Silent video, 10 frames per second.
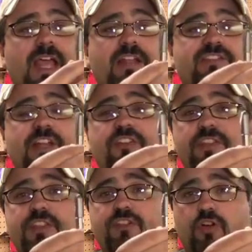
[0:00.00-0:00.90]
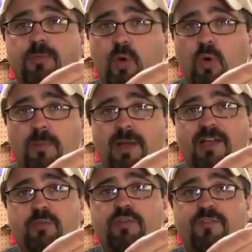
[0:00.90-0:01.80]
And essentially, the term core
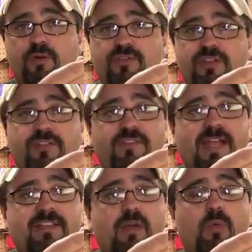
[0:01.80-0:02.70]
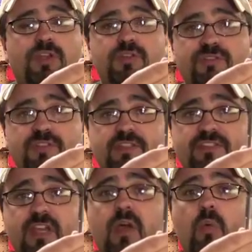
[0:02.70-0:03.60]
box refers to the fact that we're using
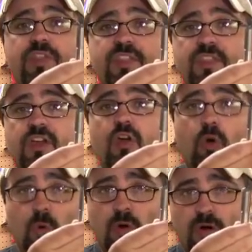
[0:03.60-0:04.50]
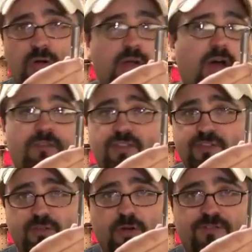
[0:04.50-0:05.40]
this within the core of
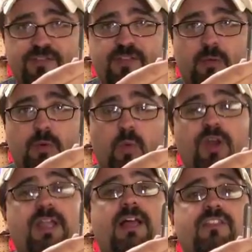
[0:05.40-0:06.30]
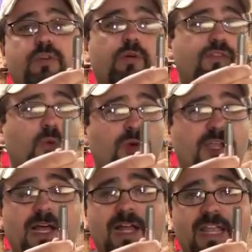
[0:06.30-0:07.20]
the surface that we're working on. So if you're
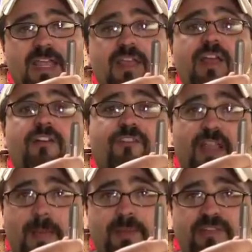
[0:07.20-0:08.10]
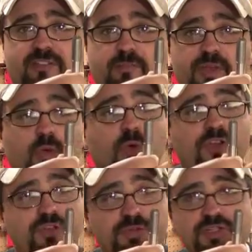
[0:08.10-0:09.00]
working on a flat piece of
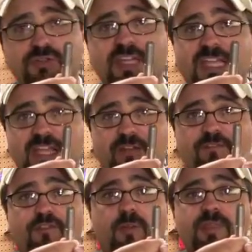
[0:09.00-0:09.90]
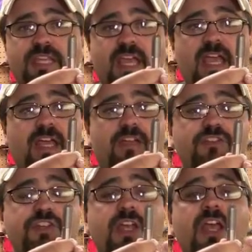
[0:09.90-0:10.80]
millwork, you would use it in from the
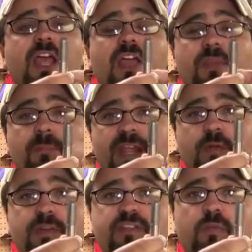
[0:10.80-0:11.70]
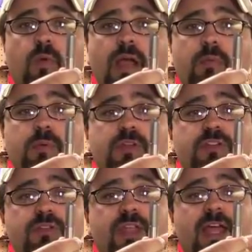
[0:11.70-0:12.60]
edge. And the main reason why we
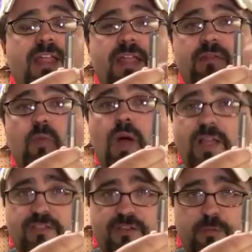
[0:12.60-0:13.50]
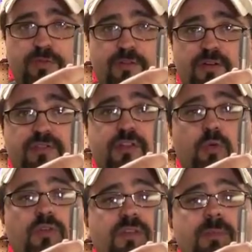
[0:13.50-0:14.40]
would do that and why it's also referred to as a
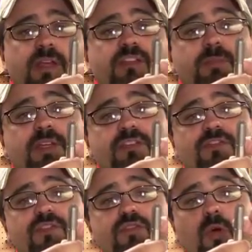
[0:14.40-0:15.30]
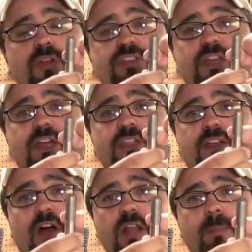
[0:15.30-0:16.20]
grooving bit is because if you notice,
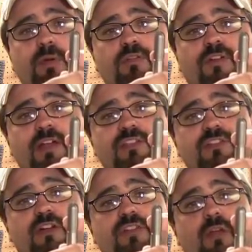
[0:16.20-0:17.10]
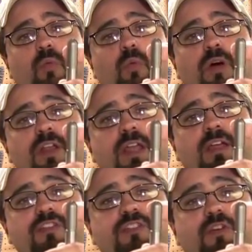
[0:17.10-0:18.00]
the cutting profile starts on one
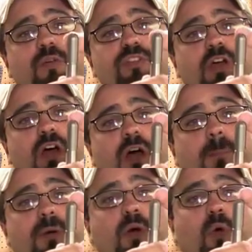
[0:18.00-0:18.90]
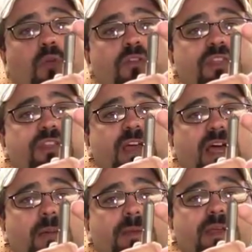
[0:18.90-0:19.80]
edge, goes up over the
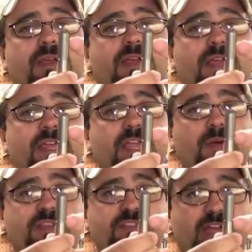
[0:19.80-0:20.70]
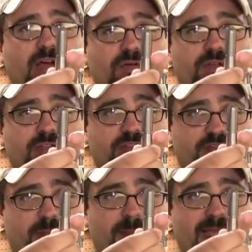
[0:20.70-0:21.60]
top, and carries down
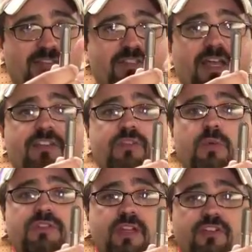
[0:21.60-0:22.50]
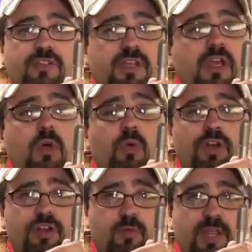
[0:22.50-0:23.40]
to the back side. So essentially,
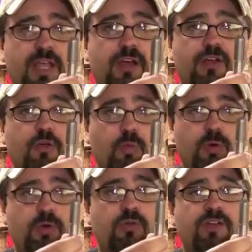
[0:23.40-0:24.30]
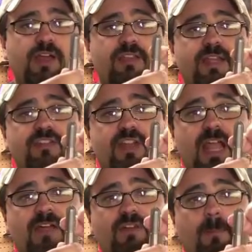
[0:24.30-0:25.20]
we're going to create a groove that is
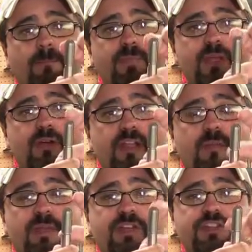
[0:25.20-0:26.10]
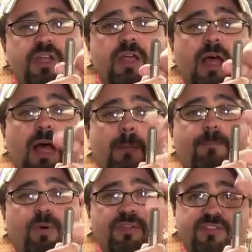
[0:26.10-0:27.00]
going to have a mirror image
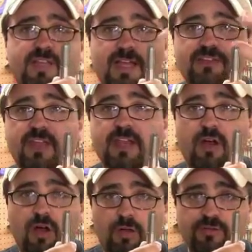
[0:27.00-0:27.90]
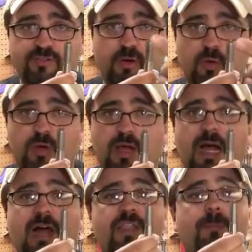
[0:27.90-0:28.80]
on both sides and also
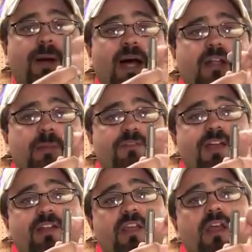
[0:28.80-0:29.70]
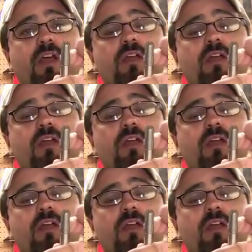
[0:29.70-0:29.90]
on the bottom. In fact,